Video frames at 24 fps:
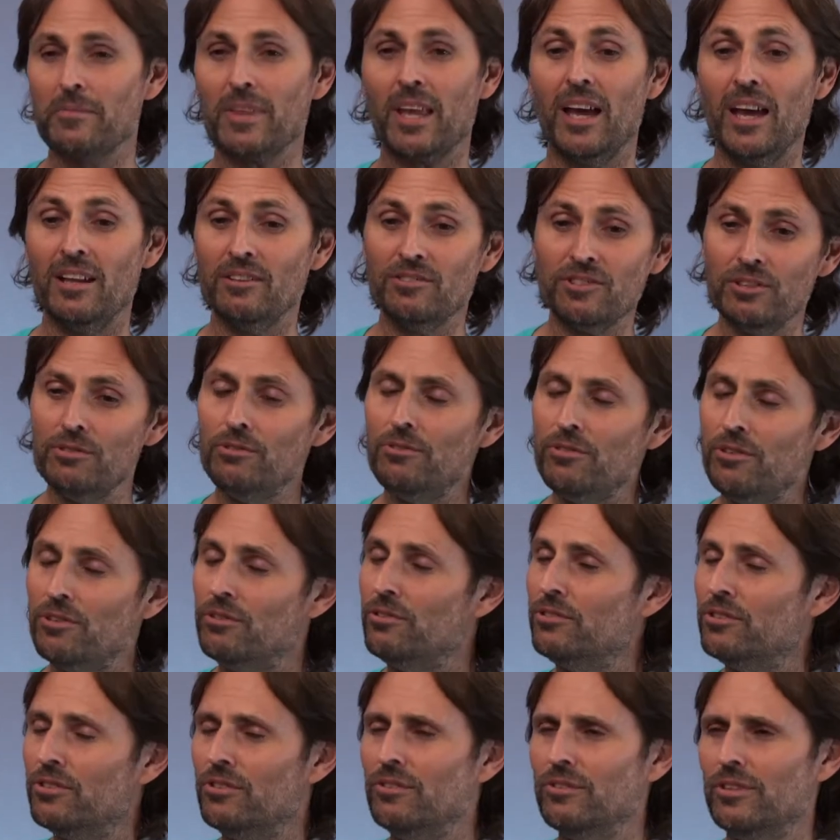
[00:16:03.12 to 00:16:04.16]
Until you
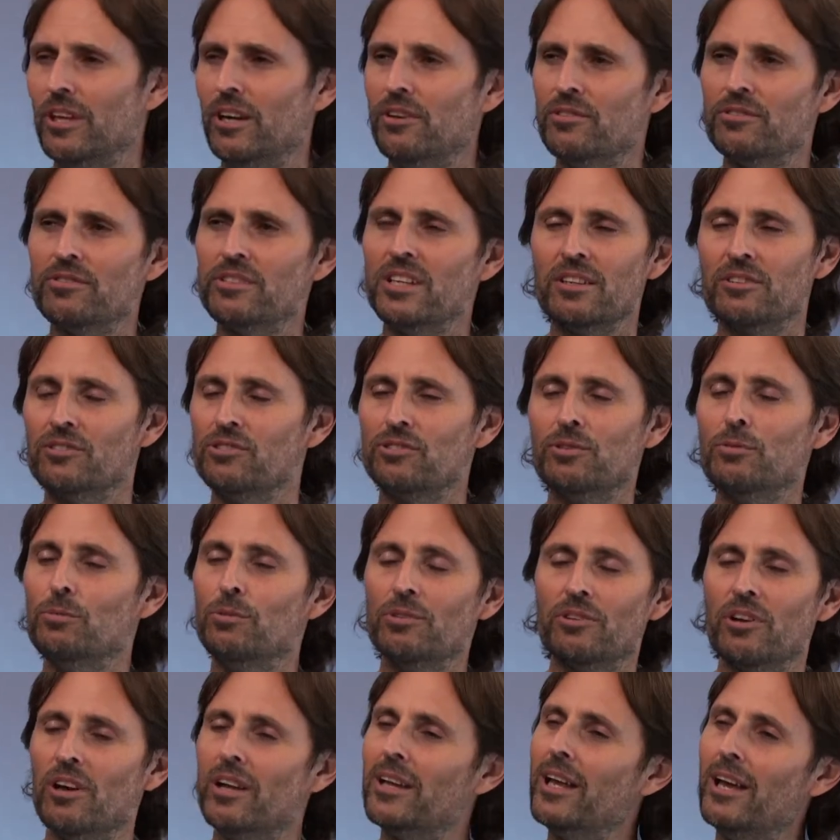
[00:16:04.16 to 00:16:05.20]
do those things, you will
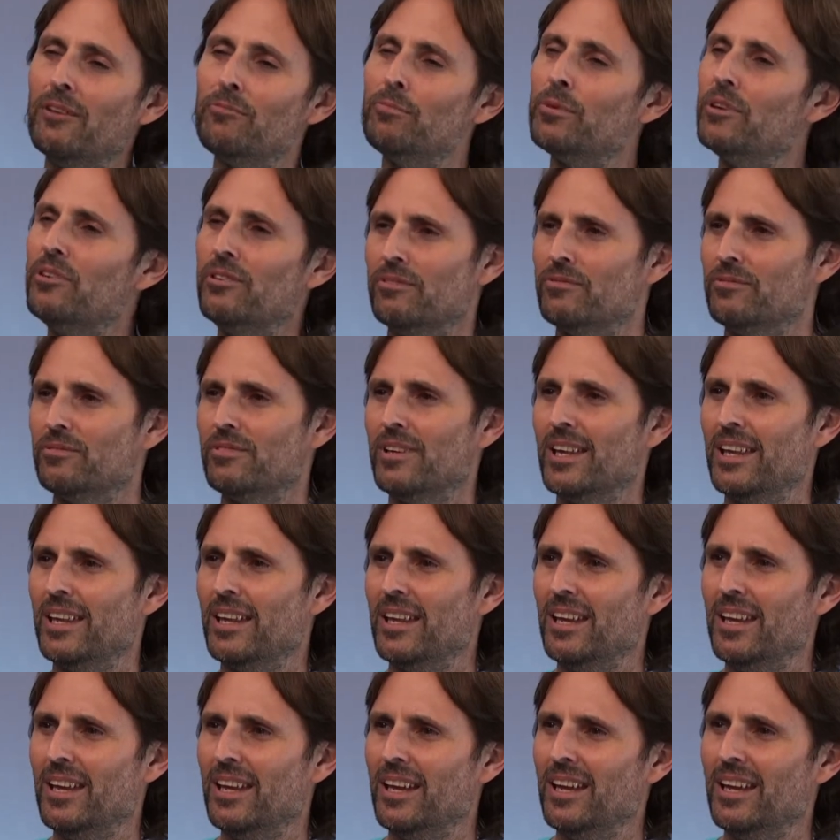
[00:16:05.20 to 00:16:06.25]
not have proof.
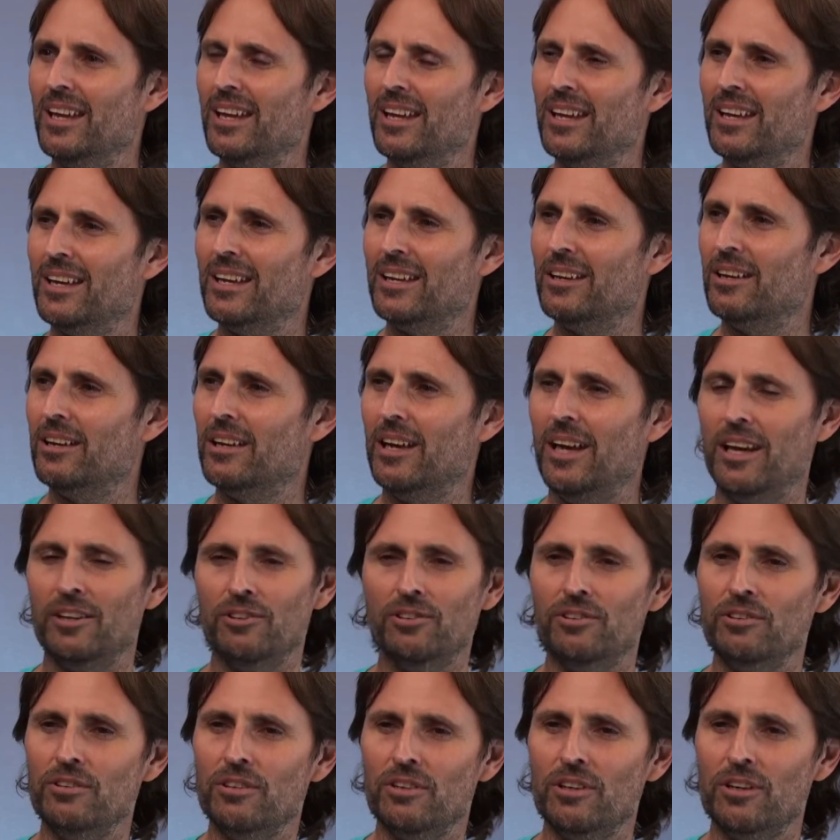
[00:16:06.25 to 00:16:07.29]
Mm-hmm. And
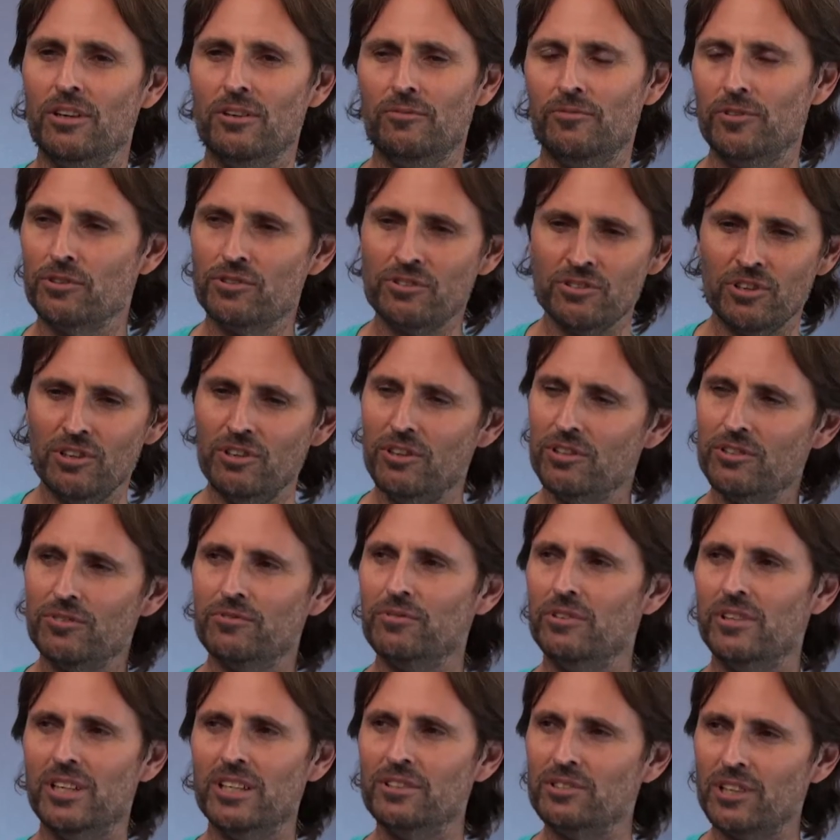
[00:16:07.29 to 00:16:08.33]
you, if you search
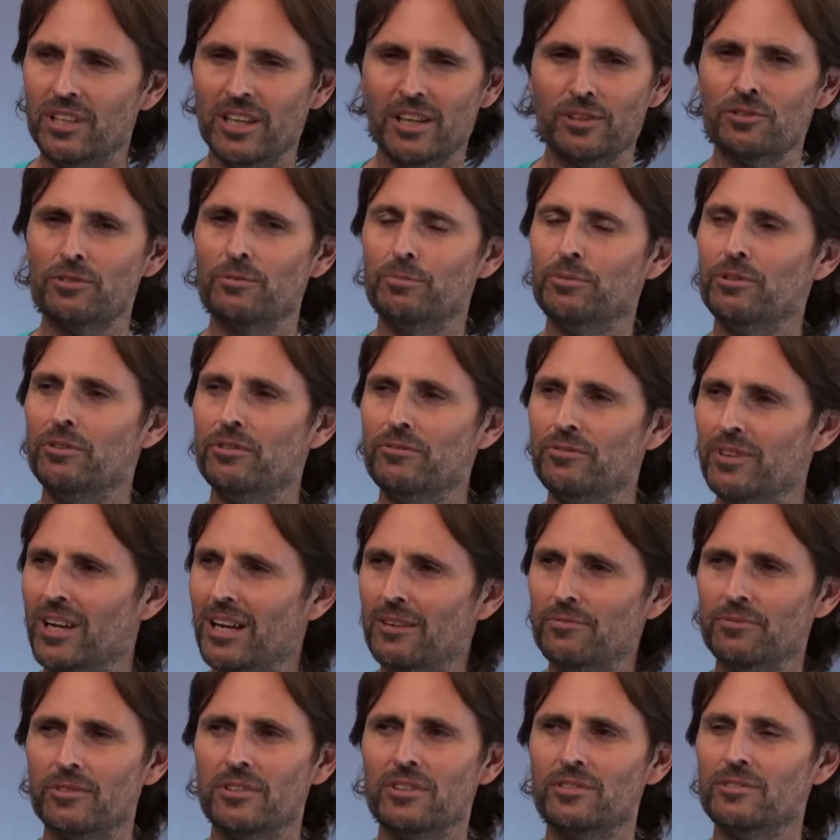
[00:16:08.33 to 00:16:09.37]
for intellectual proof
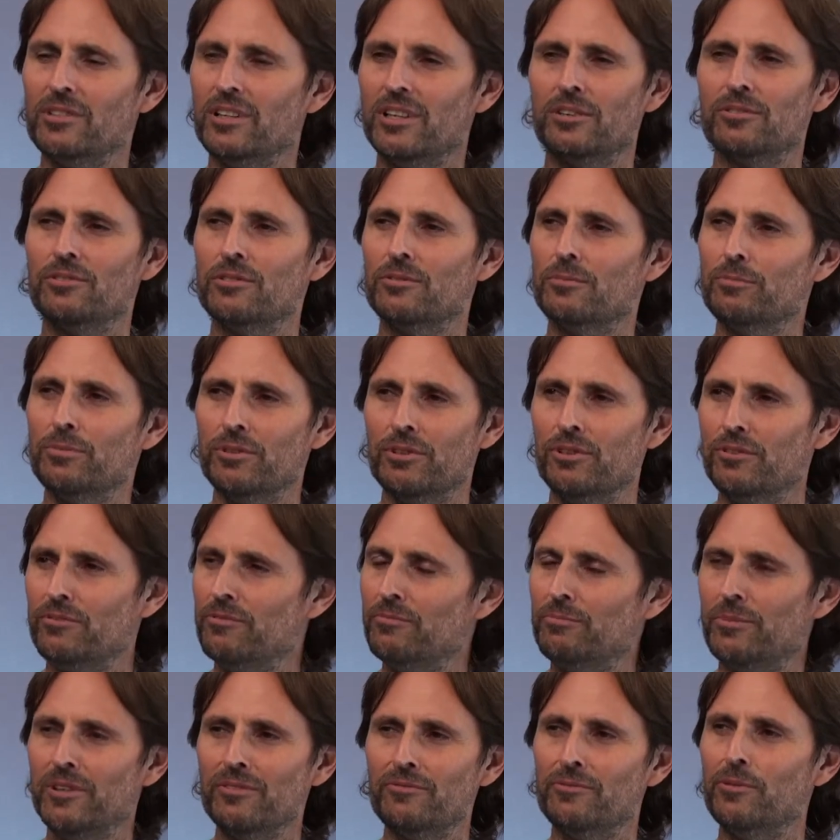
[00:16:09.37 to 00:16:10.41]
after intellectual
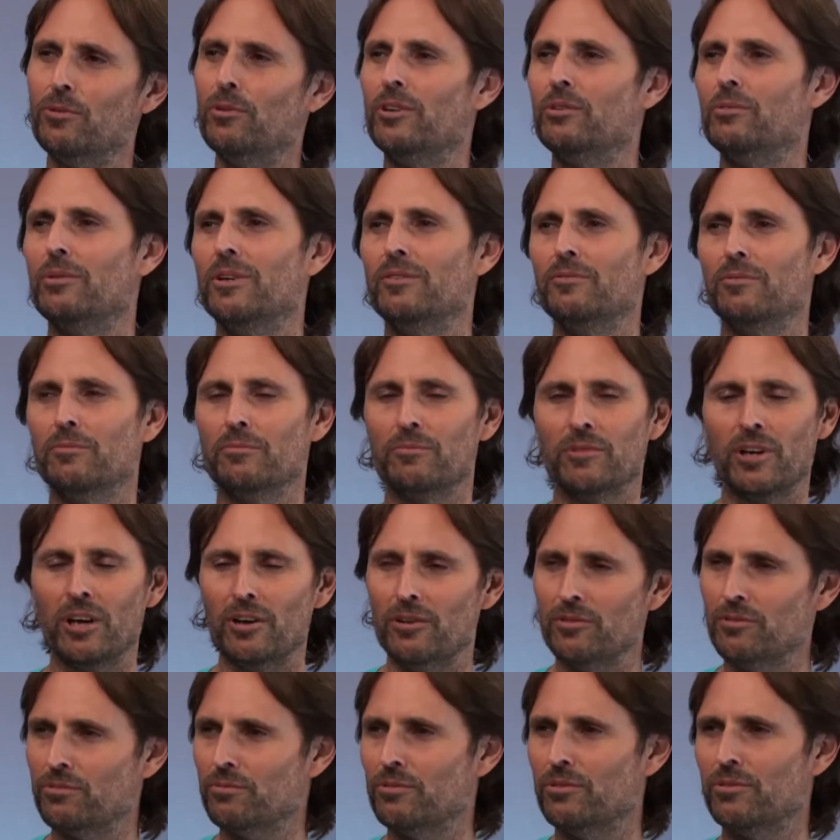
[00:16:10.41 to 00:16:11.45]
proof before you even go
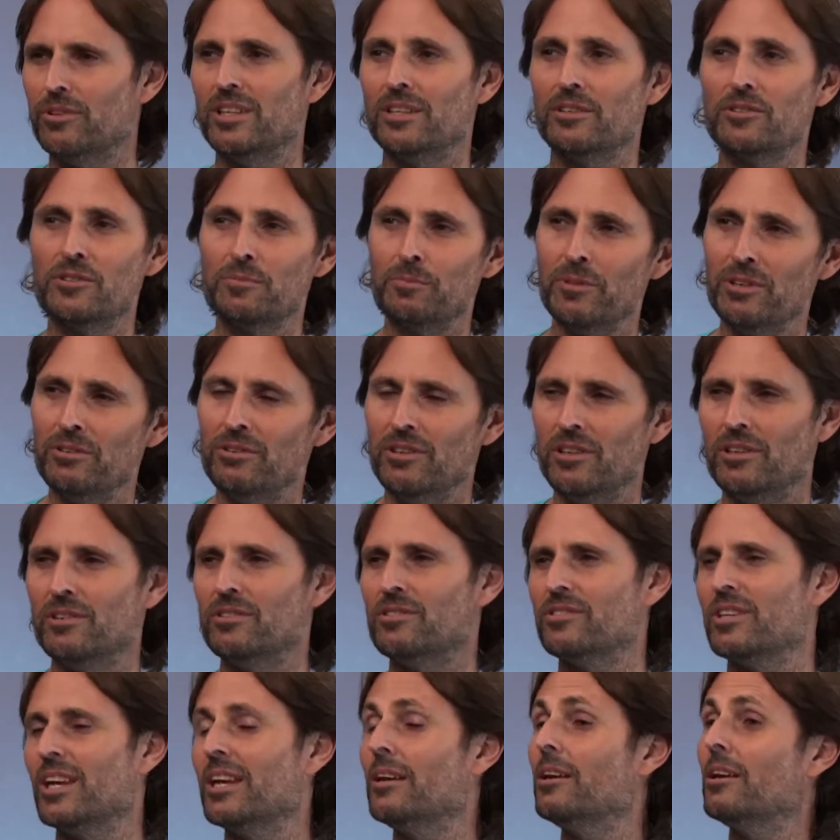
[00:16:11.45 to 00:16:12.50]
through the
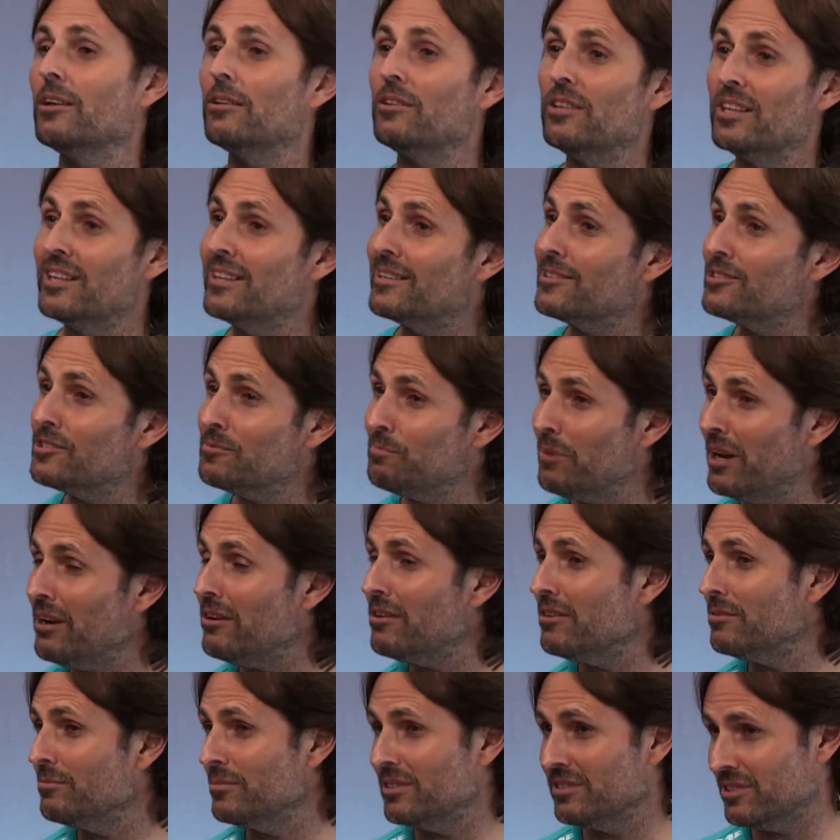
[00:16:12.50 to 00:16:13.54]
experience, the
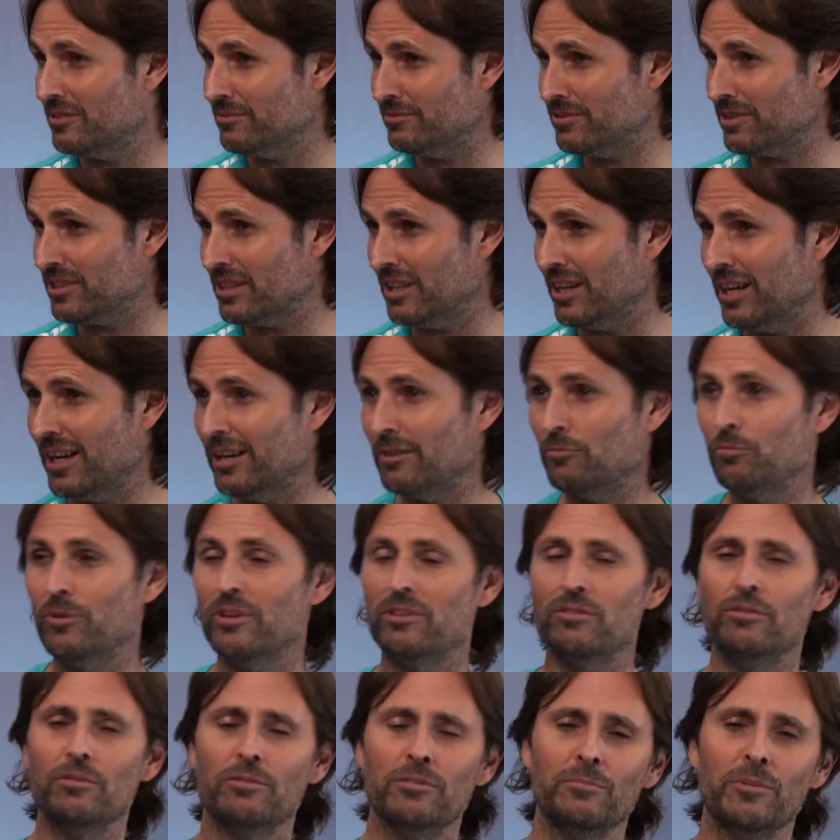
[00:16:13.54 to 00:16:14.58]
experiment, if you like,
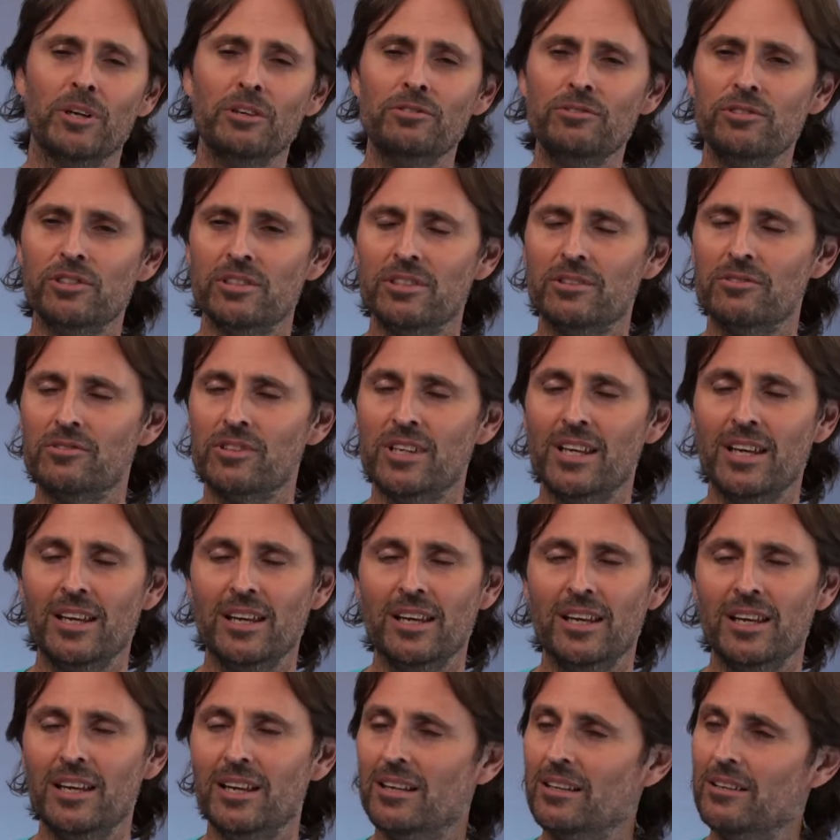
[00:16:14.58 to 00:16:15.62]
with your emotions,
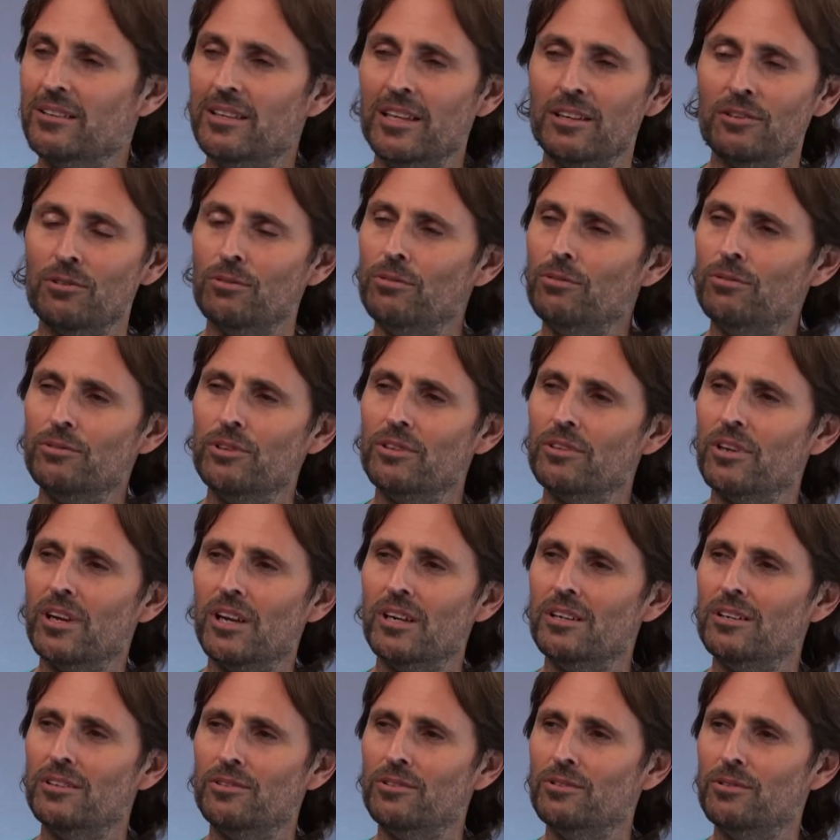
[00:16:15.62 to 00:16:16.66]
then all you're
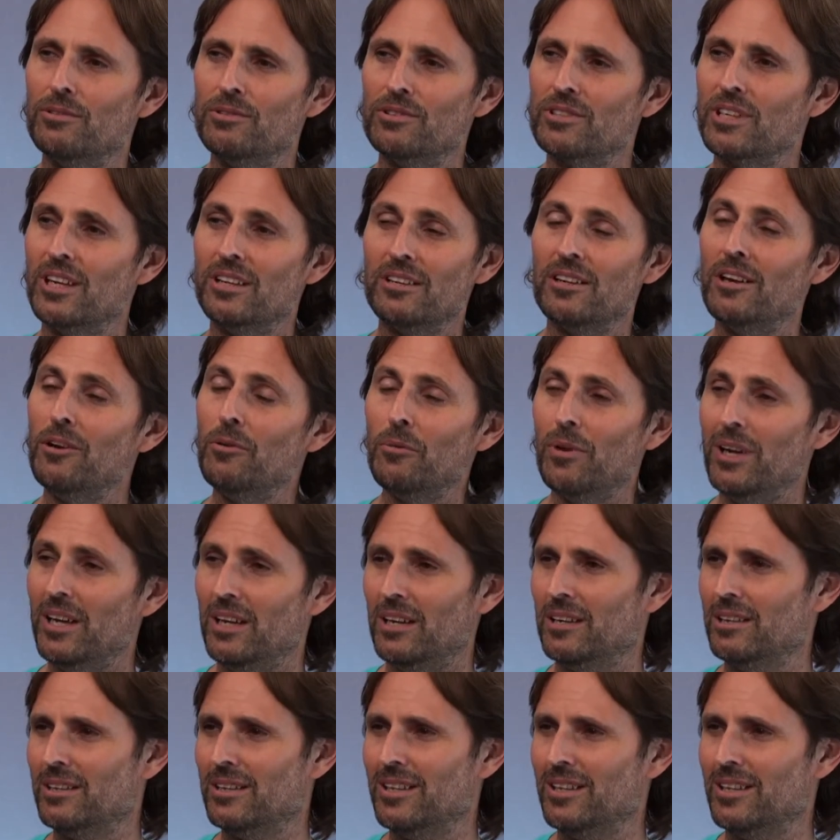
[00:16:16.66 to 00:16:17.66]
going to do is get nowhere.